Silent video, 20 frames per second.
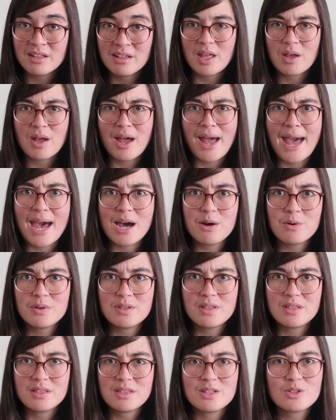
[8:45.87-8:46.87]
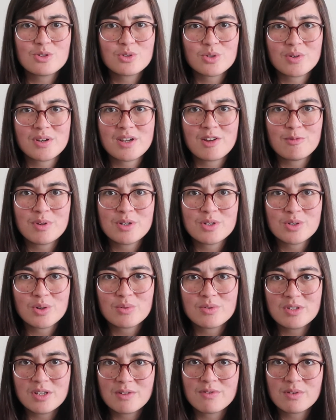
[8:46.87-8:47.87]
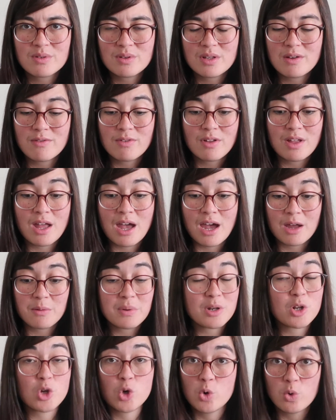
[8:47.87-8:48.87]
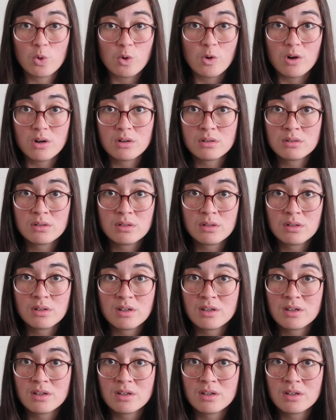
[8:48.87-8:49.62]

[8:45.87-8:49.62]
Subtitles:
Be like, how would this story have been told differently if it had been a girl?